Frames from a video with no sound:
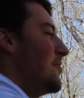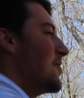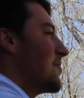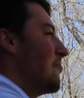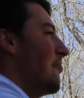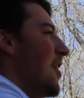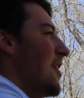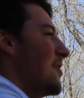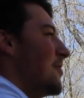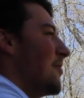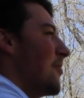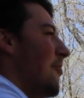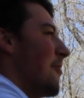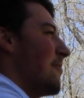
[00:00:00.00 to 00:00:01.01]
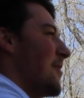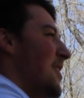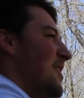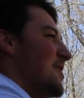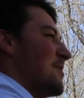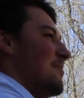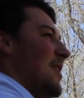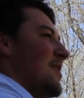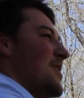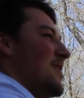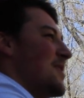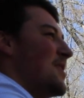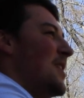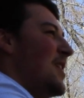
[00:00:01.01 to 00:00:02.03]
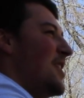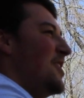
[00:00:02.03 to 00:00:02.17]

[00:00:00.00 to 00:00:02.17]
You just wait until corporate hears about this.